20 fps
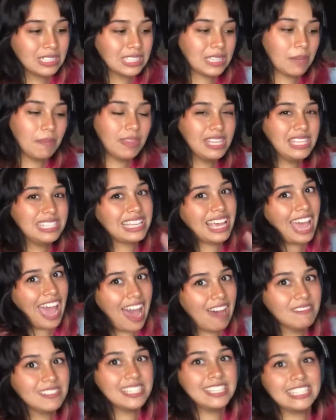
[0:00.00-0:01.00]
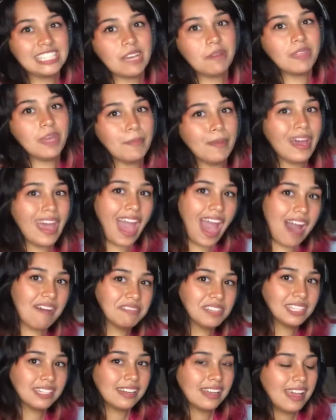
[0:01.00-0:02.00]
Some of these I have seen, some of them I
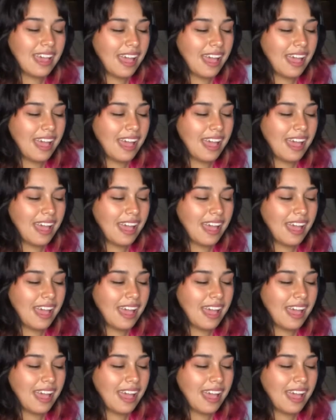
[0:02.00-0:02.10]
haven't.